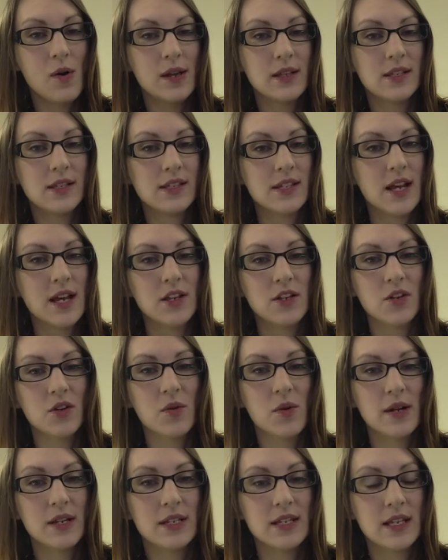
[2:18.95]
Instead, you're
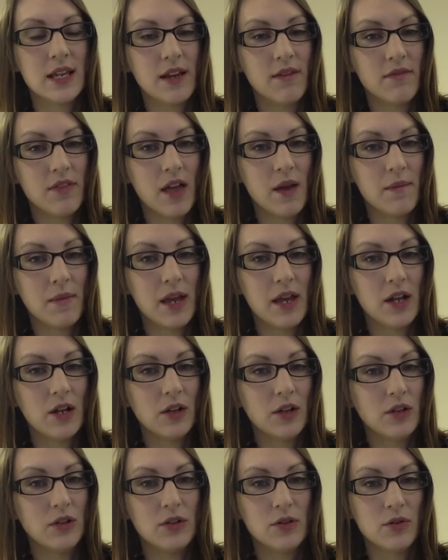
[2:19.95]
going to give them a
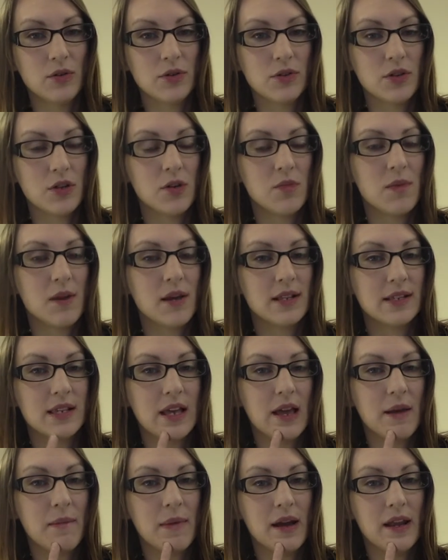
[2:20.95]
clue. So you might
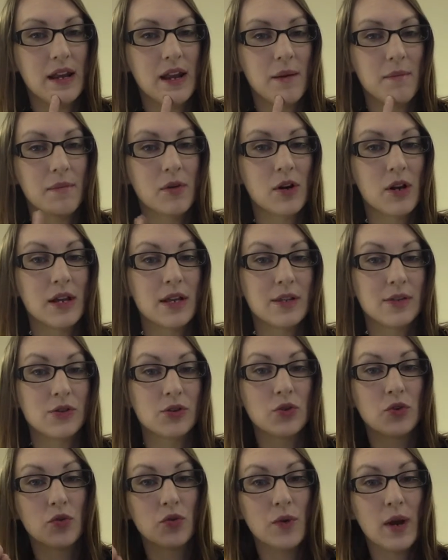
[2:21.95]
say my number is
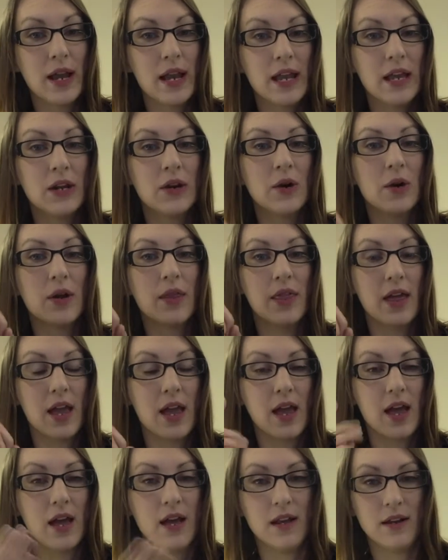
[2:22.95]
greater
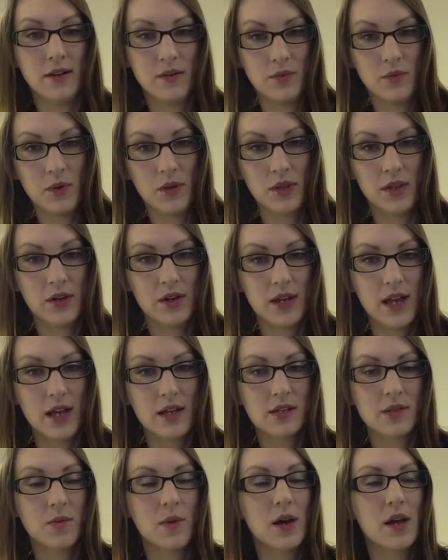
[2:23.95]
than what their
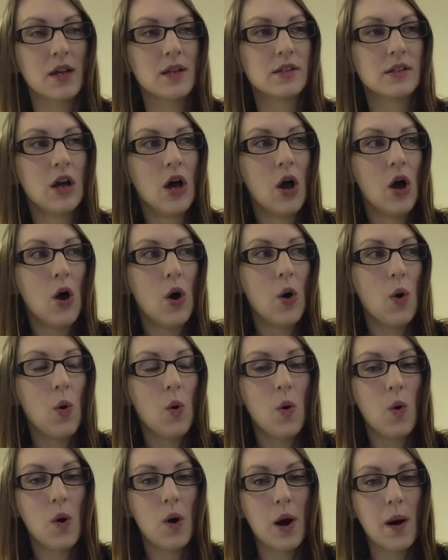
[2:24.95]
guess was,
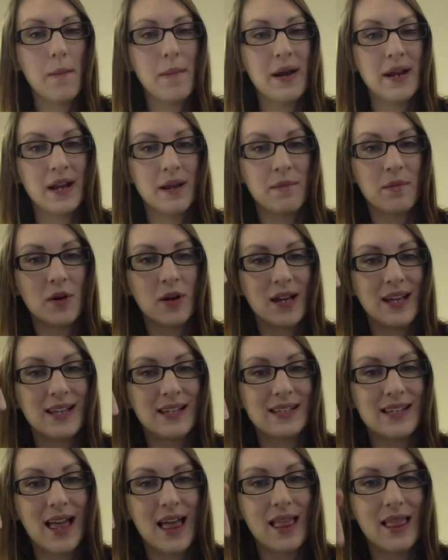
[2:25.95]
or my number
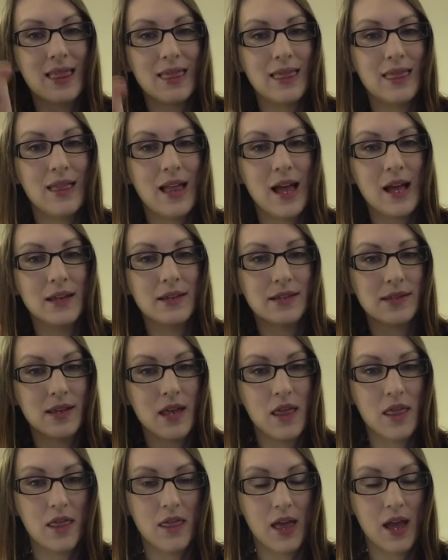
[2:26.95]
is less
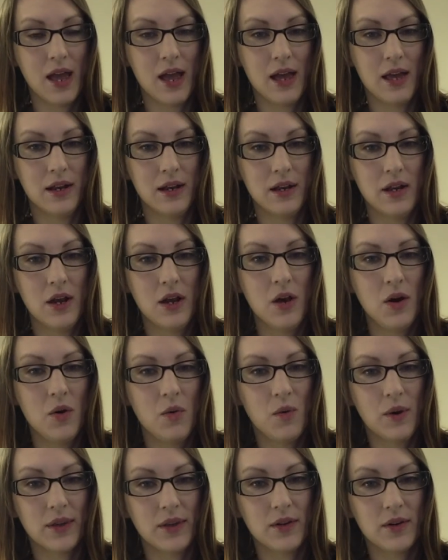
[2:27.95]
than
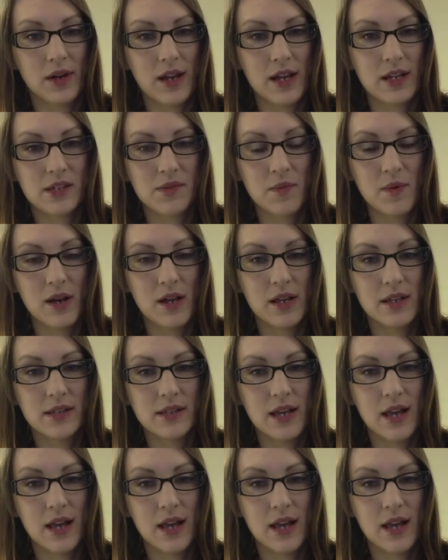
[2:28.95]
what their guess was.